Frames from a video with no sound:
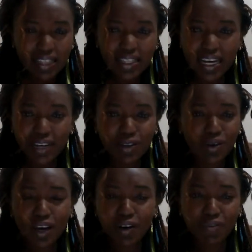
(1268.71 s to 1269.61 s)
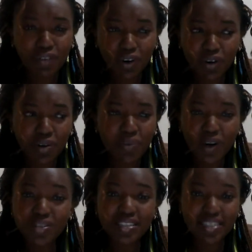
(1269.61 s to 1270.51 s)
Thank you, King of Glory,
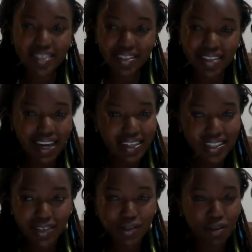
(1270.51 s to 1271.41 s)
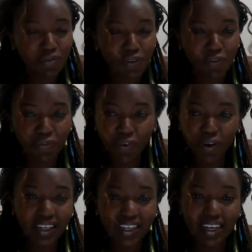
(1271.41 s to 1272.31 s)
because it is that season for
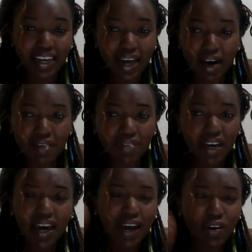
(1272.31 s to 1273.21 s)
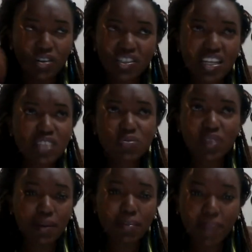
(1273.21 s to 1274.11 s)
falling in love, and not just
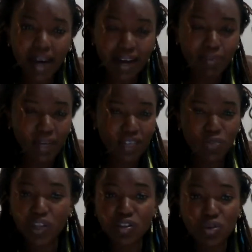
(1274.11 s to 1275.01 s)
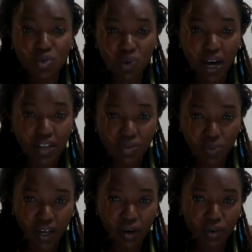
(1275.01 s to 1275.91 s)
with the man, but with you as
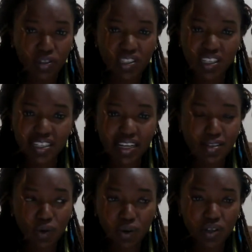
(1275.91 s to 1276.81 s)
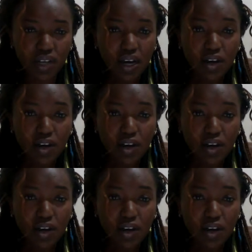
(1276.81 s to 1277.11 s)
well, Lord. Teach us, Lord.